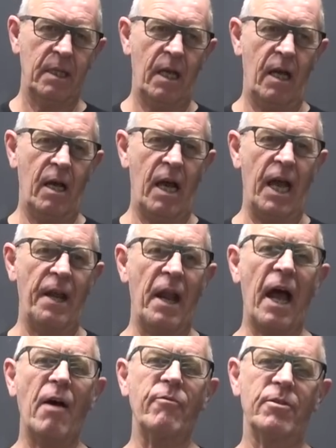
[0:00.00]
and
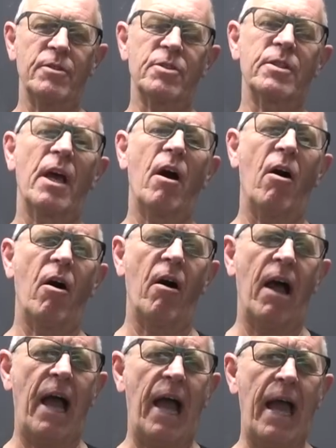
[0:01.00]
others that
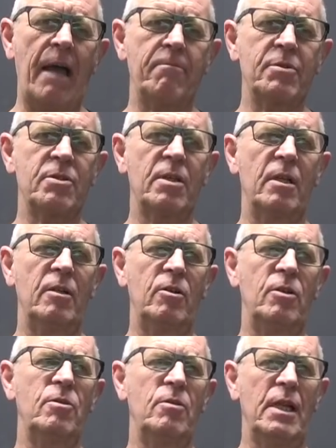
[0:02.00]
are
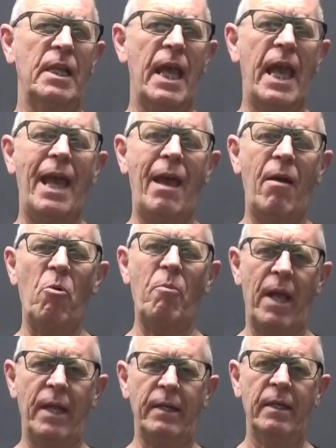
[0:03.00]
absolutely
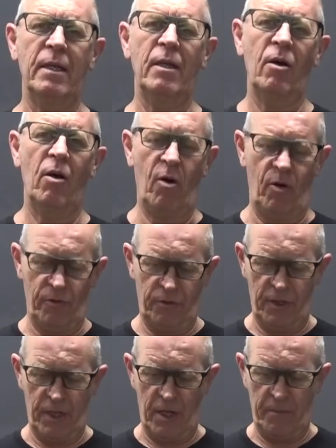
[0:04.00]
hell-bent on
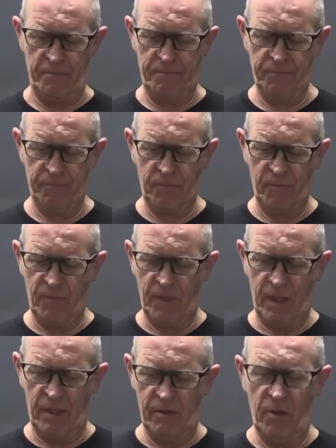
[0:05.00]

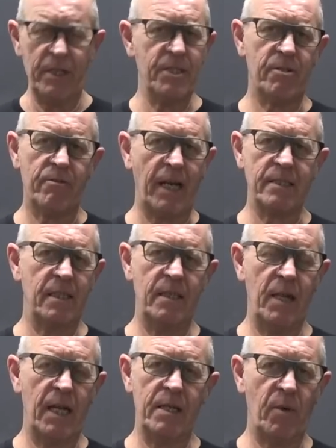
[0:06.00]
not interacting
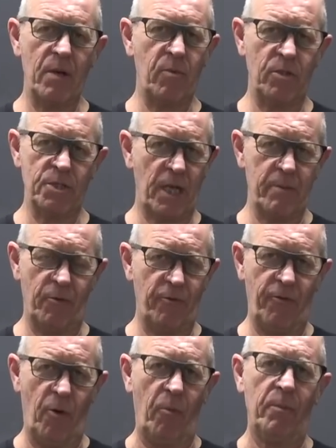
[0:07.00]
in any way, shape or
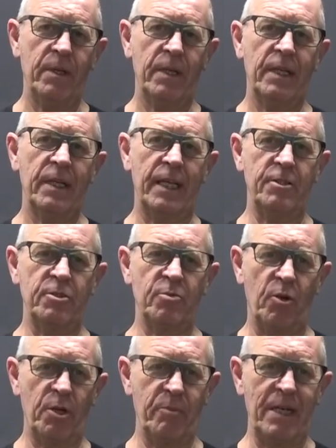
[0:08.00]
form. They just
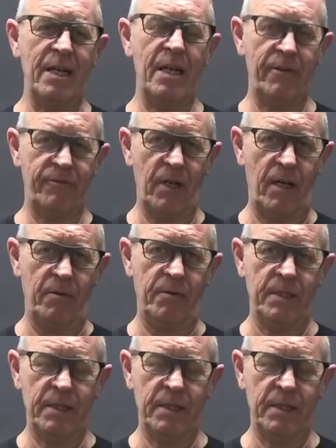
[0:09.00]
want to be left alone.